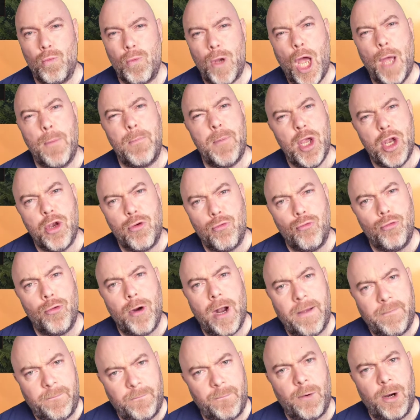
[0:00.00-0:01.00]
a bit
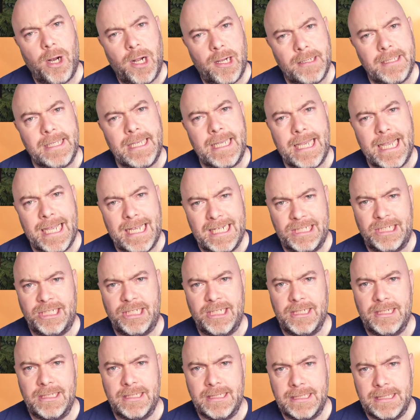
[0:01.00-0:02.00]
rough around the
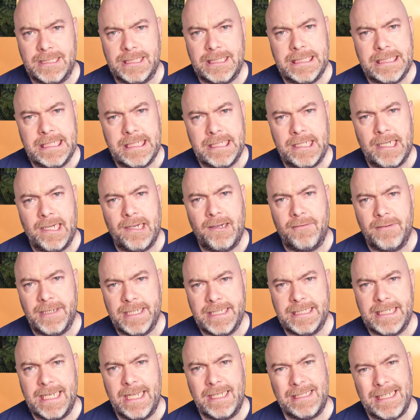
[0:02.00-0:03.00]
edges,
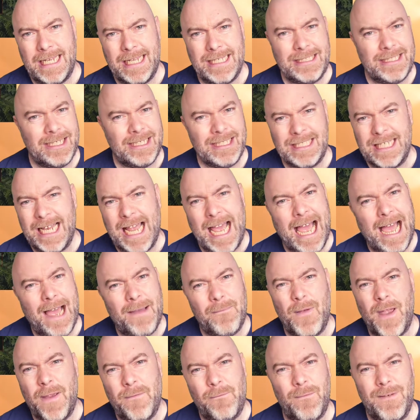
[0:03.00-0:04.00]
it doesn't
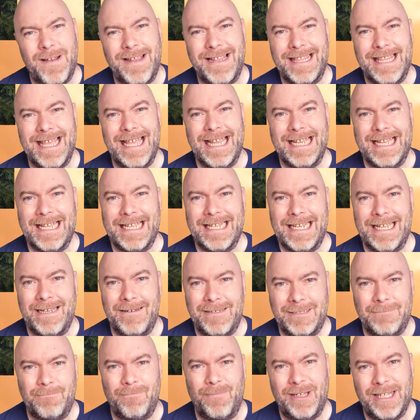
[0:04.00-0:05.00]
have everything in
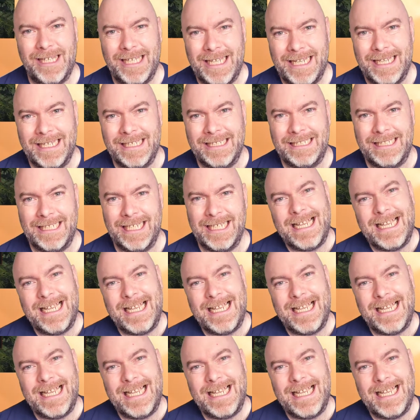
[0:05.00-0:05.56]
its place.